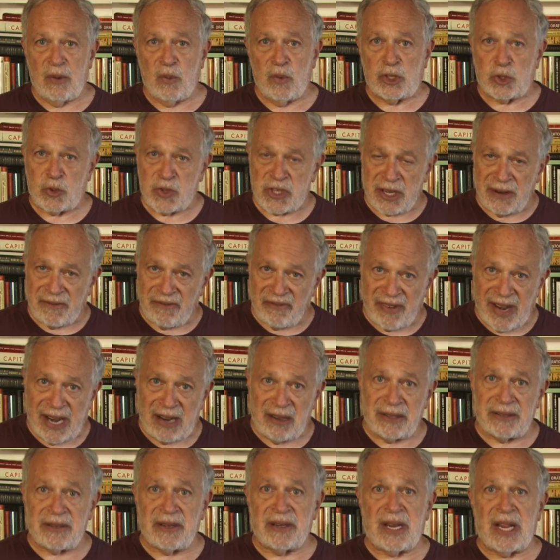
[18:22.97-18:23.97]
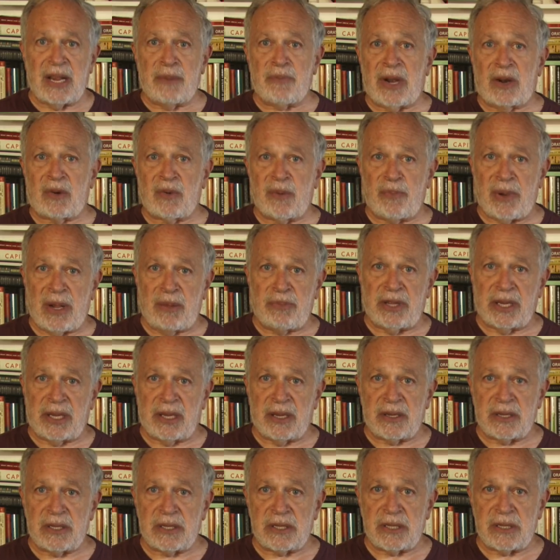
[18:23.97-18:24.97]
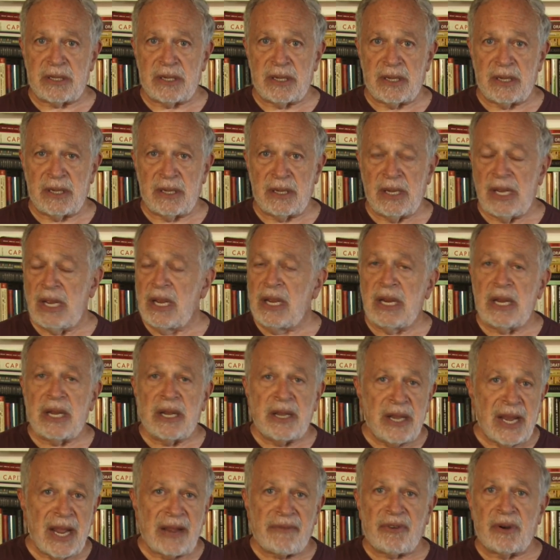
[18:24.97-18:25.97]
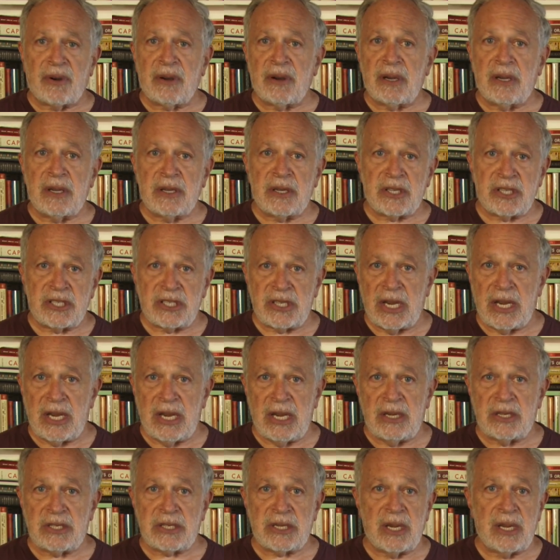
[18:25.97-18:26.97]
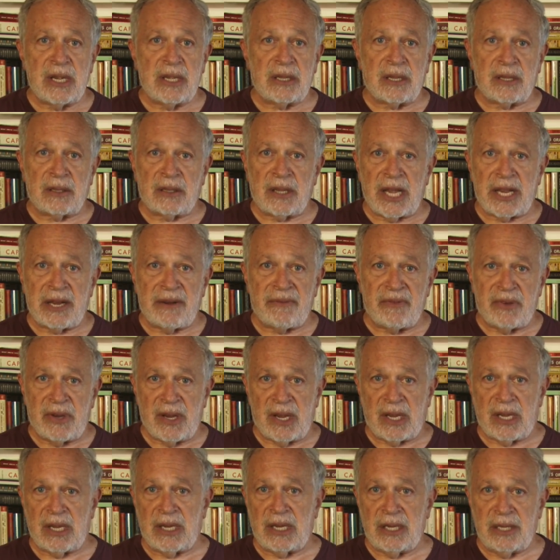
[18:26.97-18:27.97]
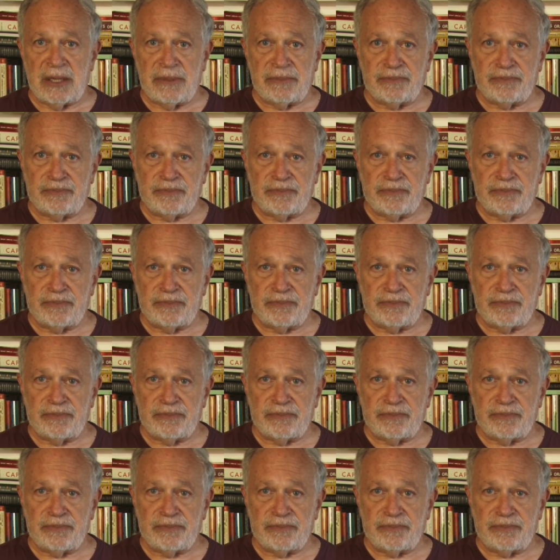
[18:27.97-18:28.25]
which was unveiled today by Republicans, never sees the light of day.